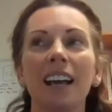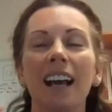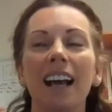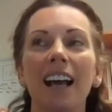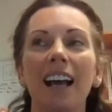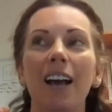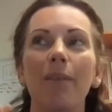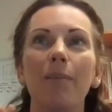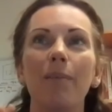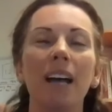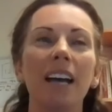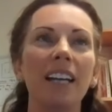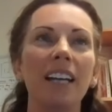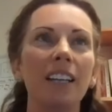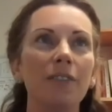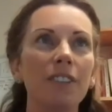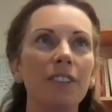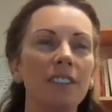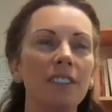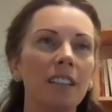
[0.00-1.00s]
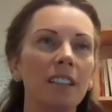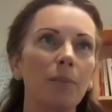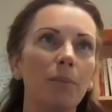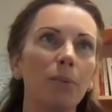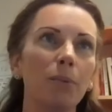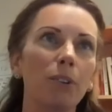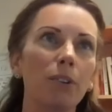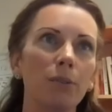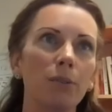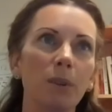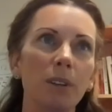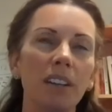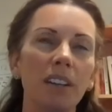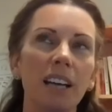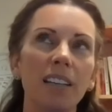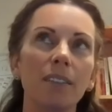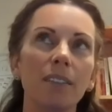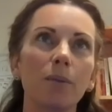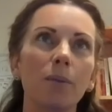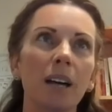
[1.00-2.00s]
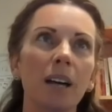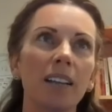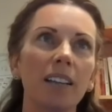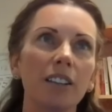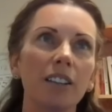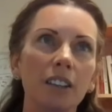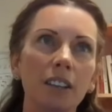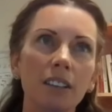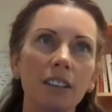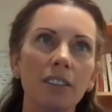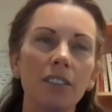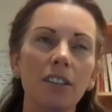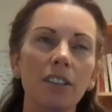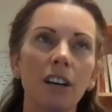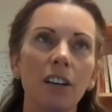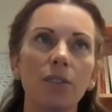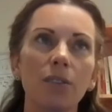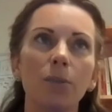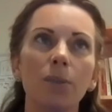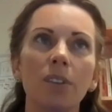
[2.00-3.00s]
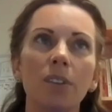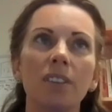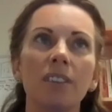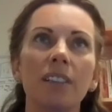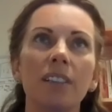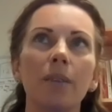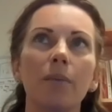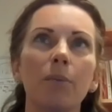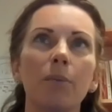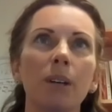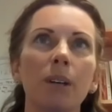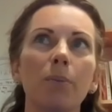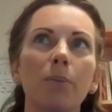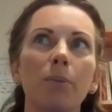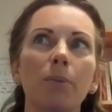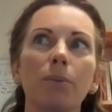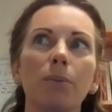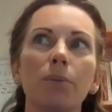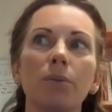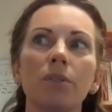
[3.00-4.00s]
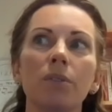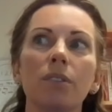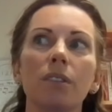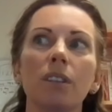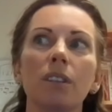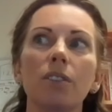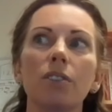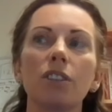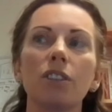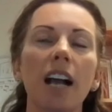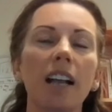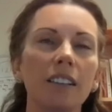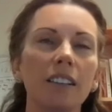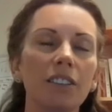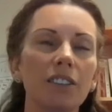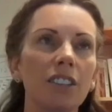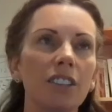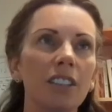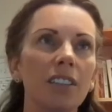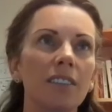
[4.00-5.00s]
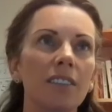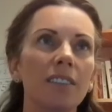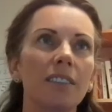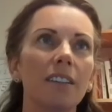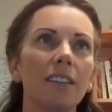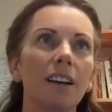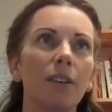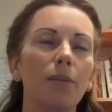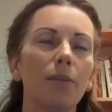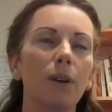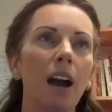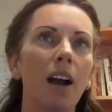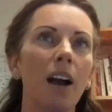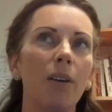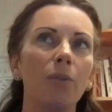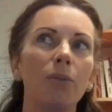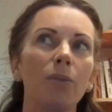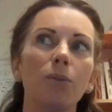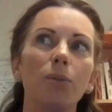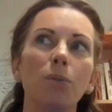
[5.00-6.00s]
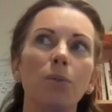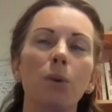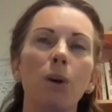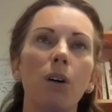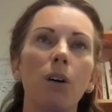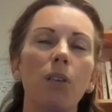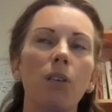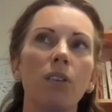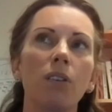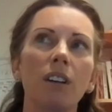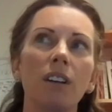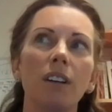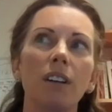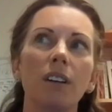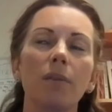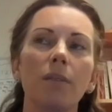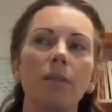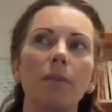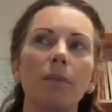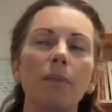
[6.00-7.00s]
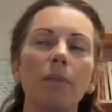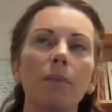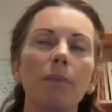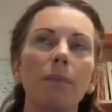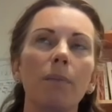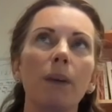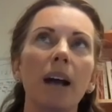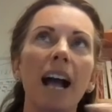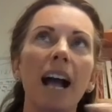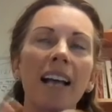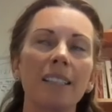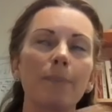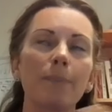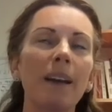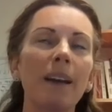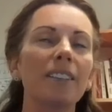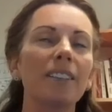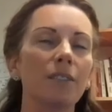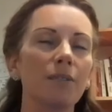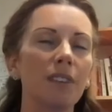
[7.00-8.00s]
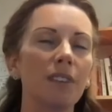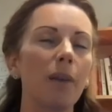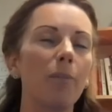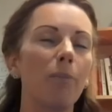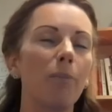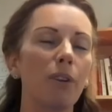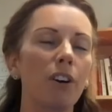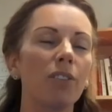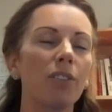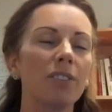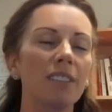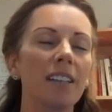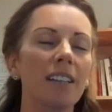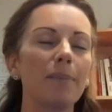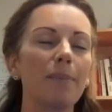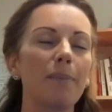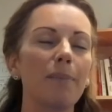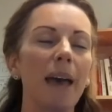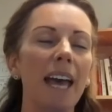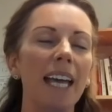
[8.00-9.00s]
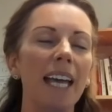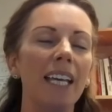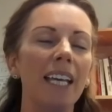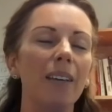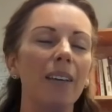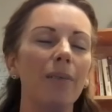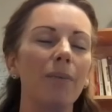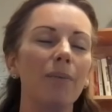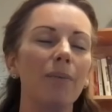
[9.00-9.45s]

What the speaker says: if it's an improvement, that's a way that you can start to understand people's challenges around what aspects of that process may